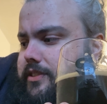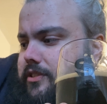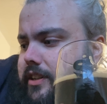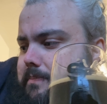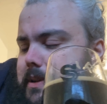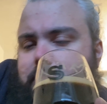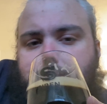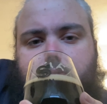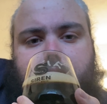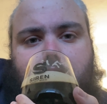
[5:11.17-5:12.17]
it's not an
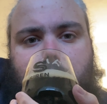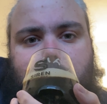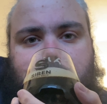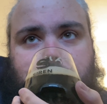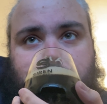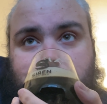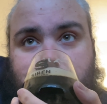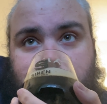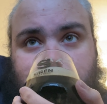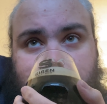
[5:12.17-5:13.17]
imperial stout by any stretch
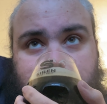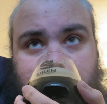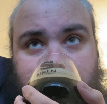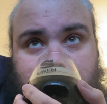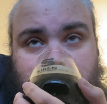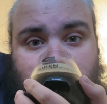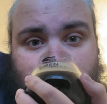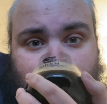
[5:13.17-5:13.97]
of the imagination.